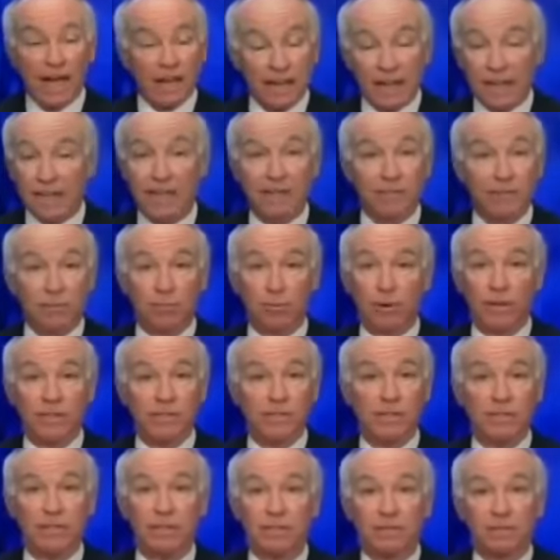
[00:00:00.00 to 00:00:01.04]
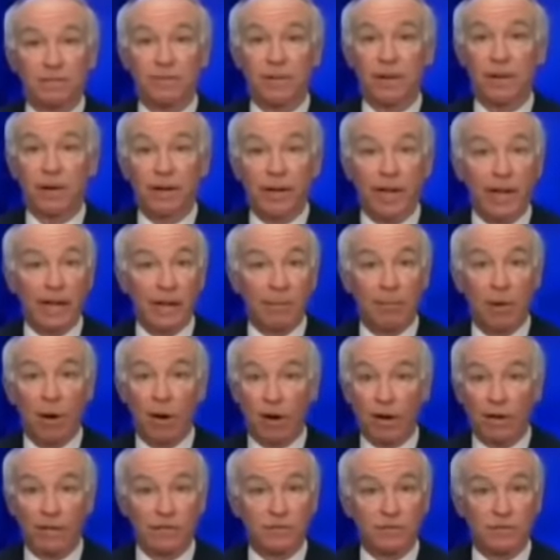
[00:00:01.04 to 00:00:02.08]
I give the president very high
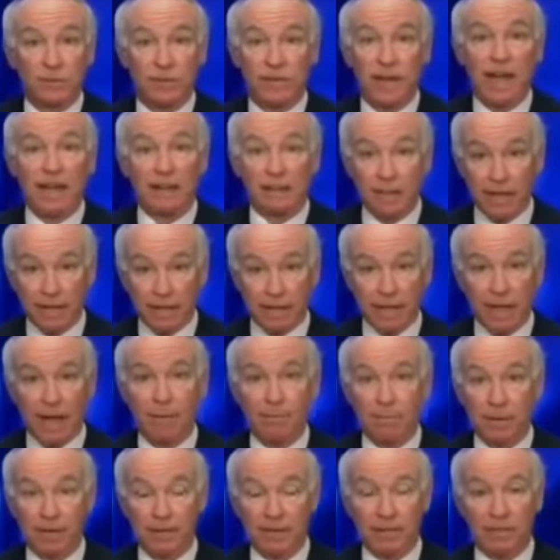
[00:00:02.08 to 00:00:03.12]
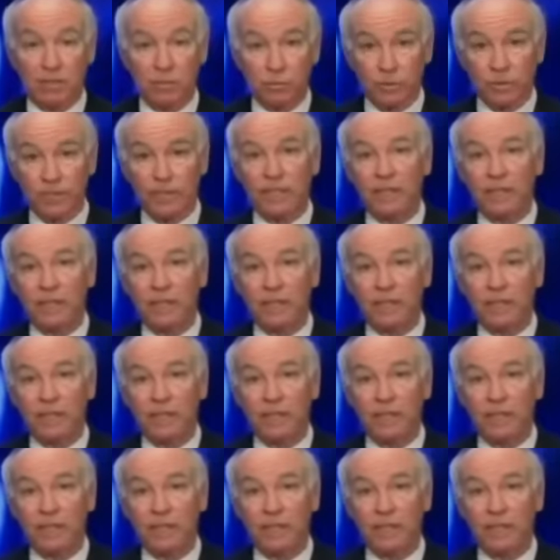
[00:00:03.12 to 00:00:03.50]
marks for not letting up on this.